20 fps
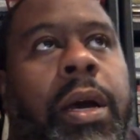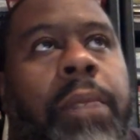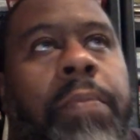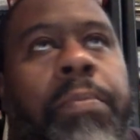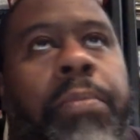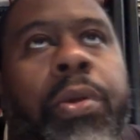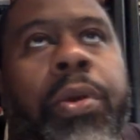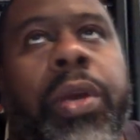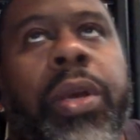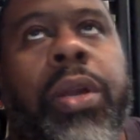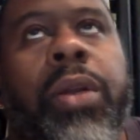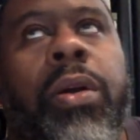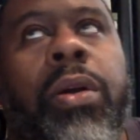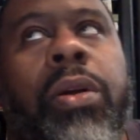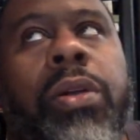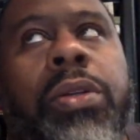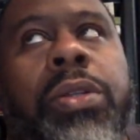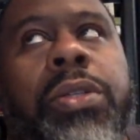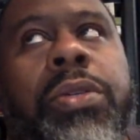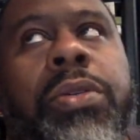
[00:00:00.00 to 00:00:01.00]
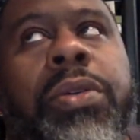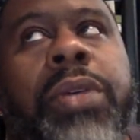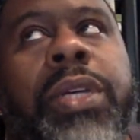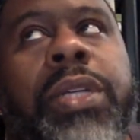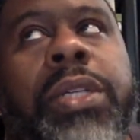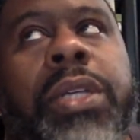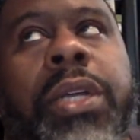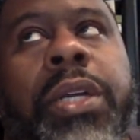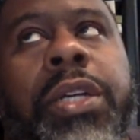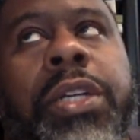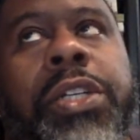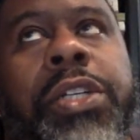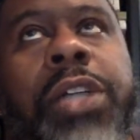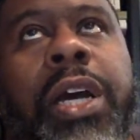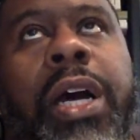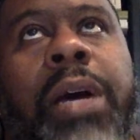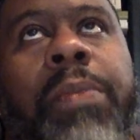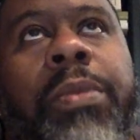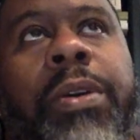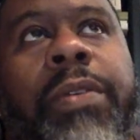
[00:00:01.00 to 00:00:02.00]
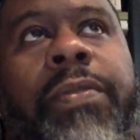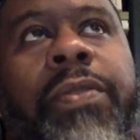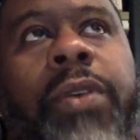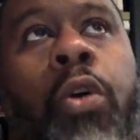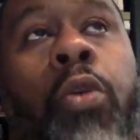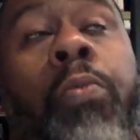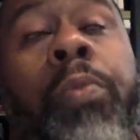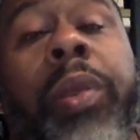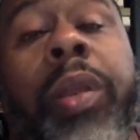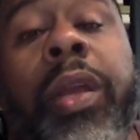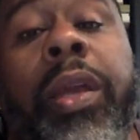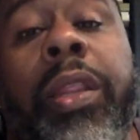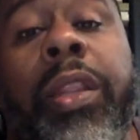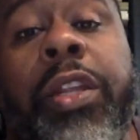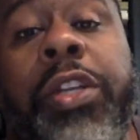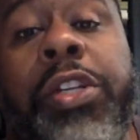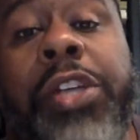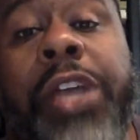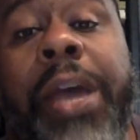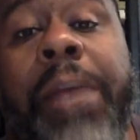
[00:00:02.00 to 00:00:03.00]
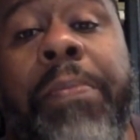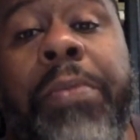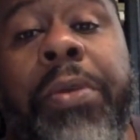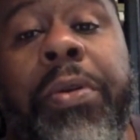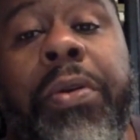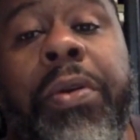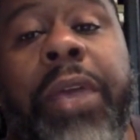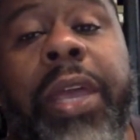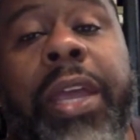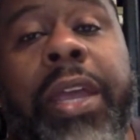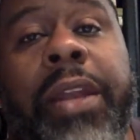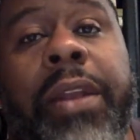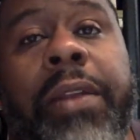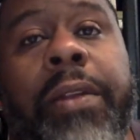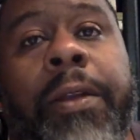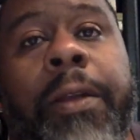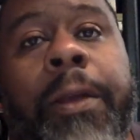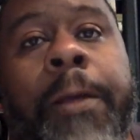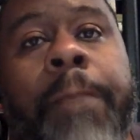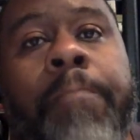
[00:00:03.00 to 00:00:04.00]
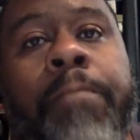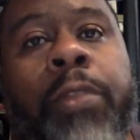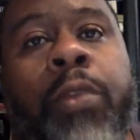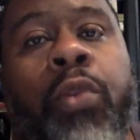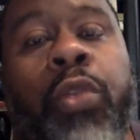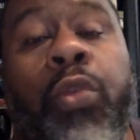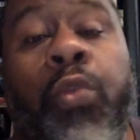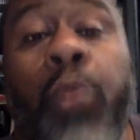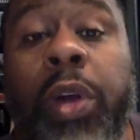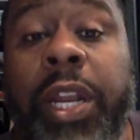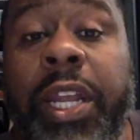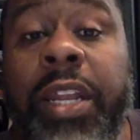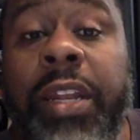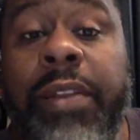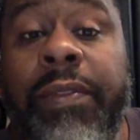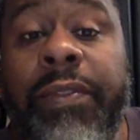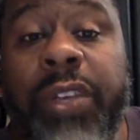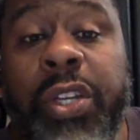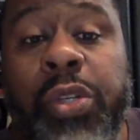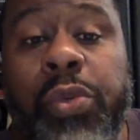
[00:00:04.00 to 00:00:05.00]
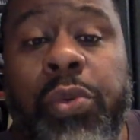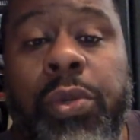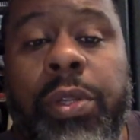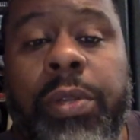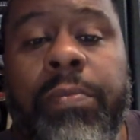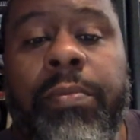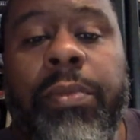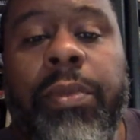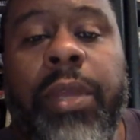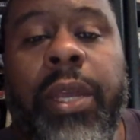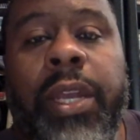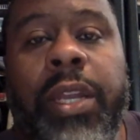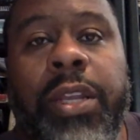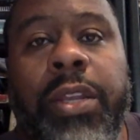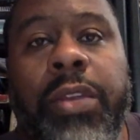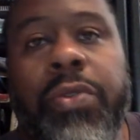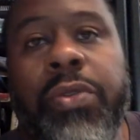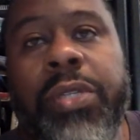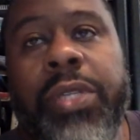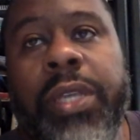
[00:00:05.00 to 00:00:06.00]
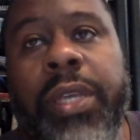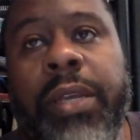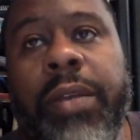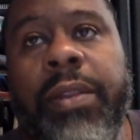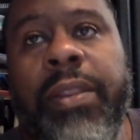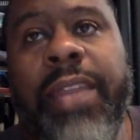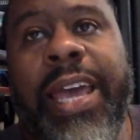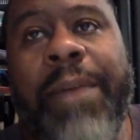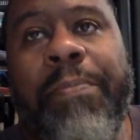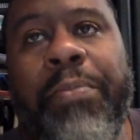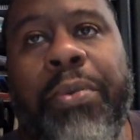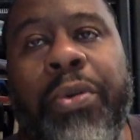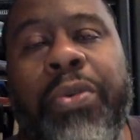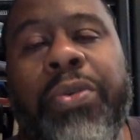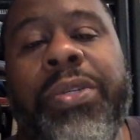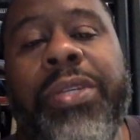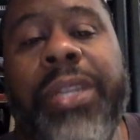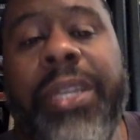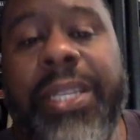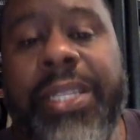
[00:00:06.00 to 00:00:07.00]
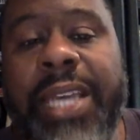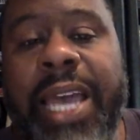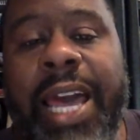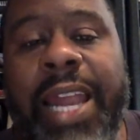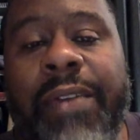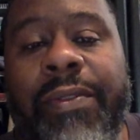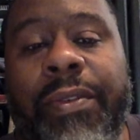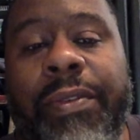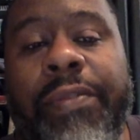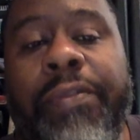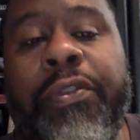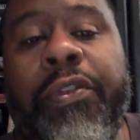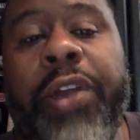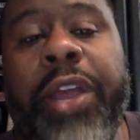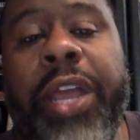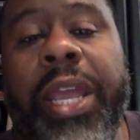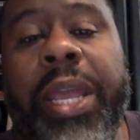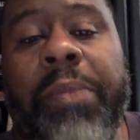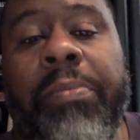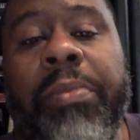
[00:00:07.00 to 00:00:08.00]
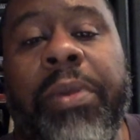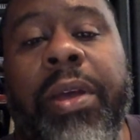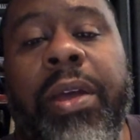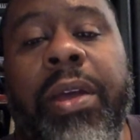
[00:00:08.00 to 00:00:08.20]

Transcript: Berkin also does a good job of opening the chapter and with one individual and using that person as kind of a frame